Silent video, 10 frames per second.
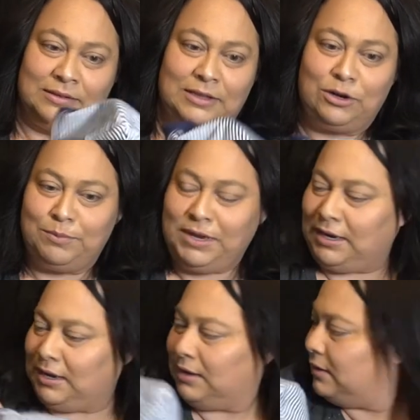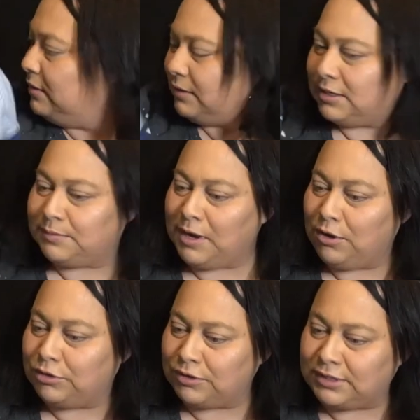Little beanie. This might
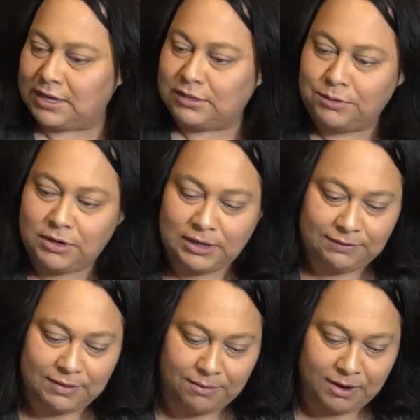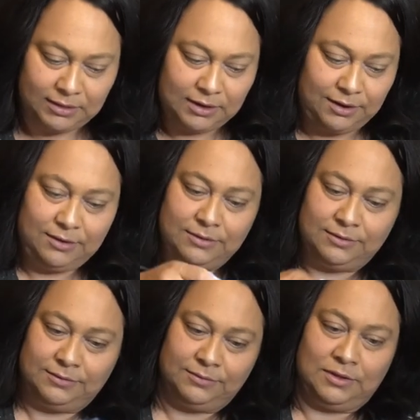go to a set, so we're going to leave that right there.
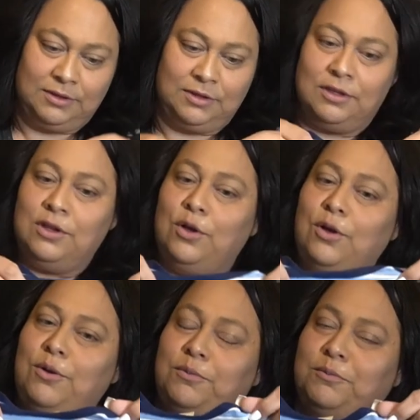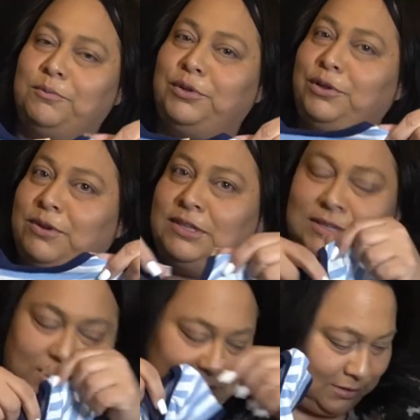Oh, blue
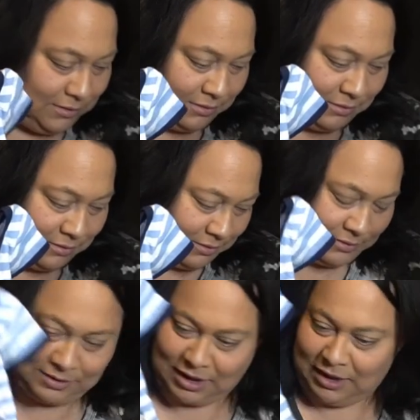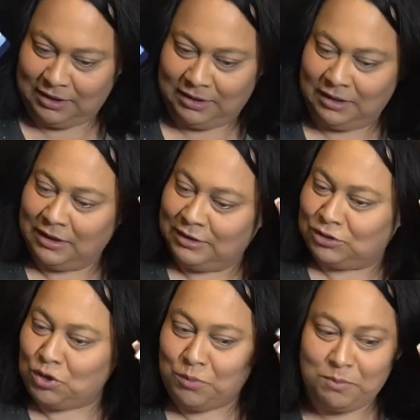onesie. Okay,
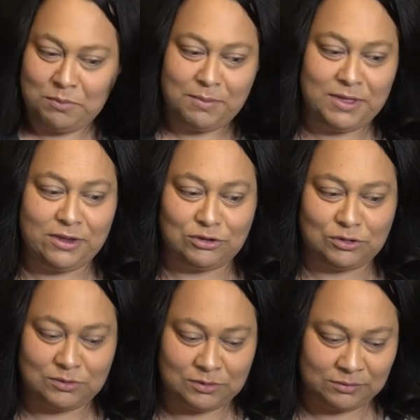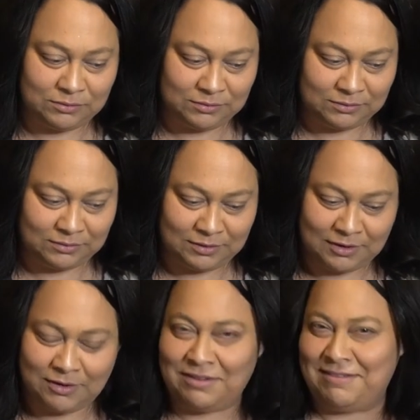so maybe there's...
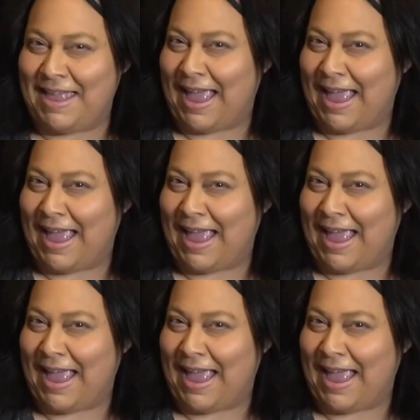Nah.